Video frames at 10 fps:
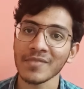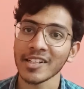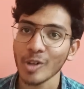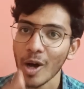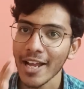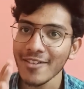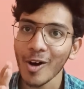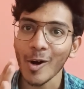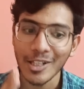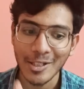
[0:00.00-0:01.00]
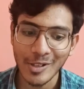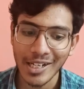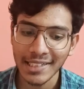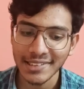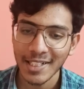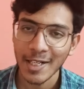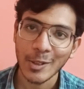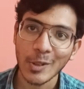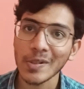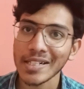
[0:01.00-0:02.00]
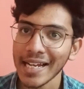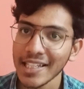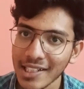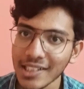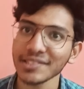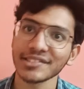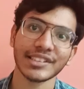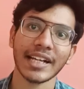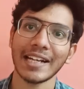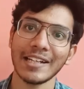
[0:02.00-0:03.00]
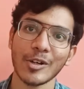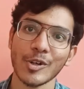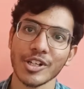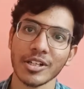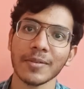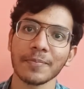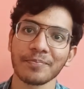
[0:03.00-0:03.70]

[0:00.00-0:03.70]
So I want you guys to try the second question.